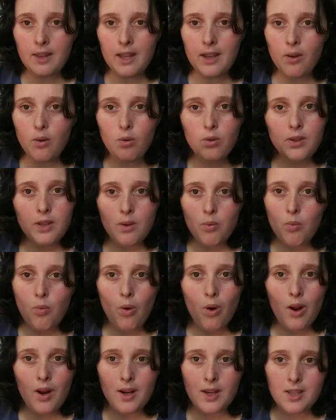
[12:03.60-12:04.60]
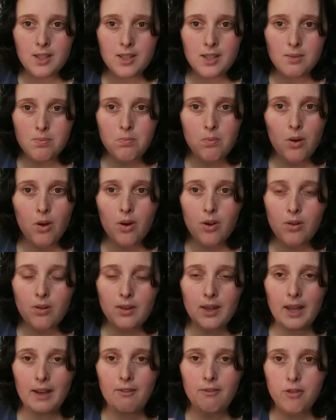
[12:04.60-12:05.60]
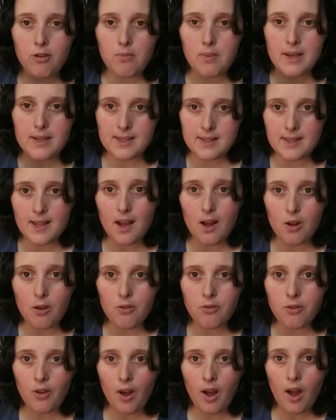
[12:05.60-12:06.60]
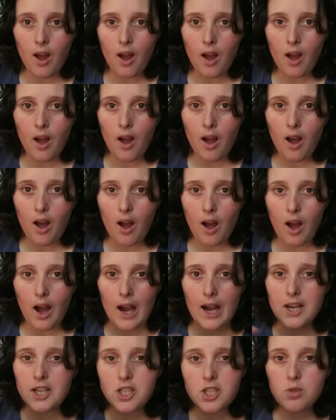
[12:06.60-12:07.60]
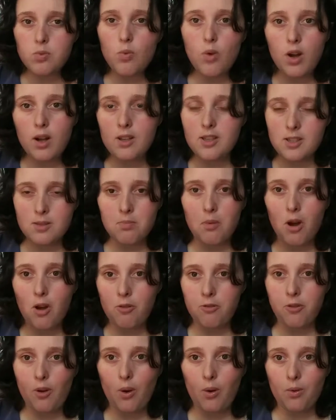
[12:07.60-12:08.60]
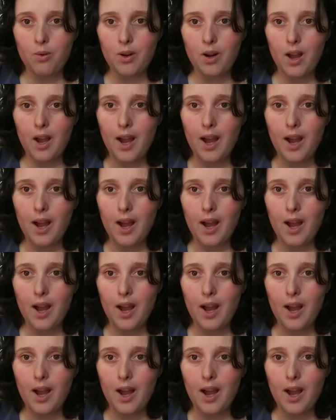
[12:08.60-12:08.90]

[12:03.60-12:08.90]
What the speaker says: only want a small, like for myself, I just want a small phone.